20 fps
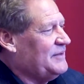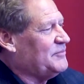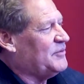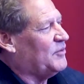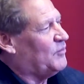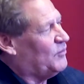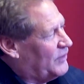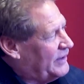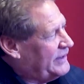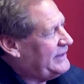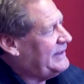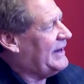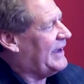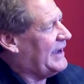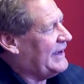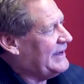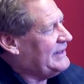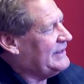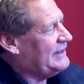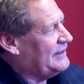But one
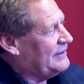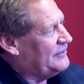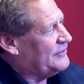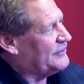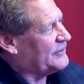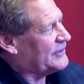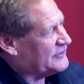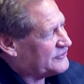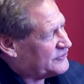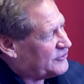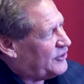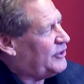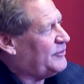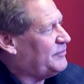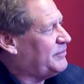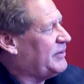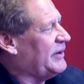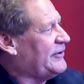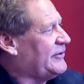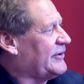night, their guitar
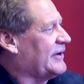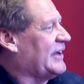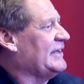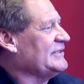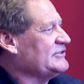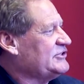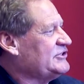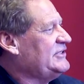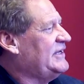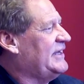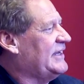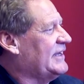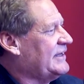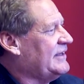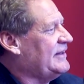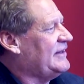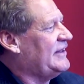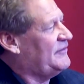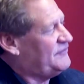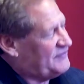player got sick,
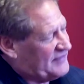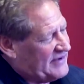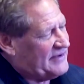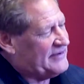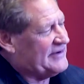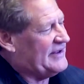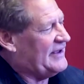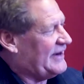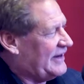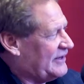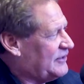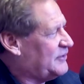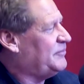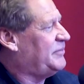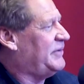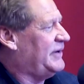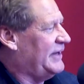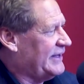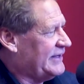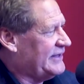and they found out I could
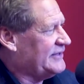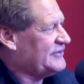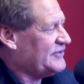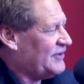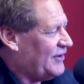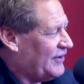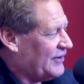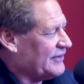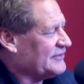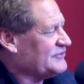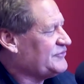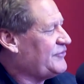play guitar.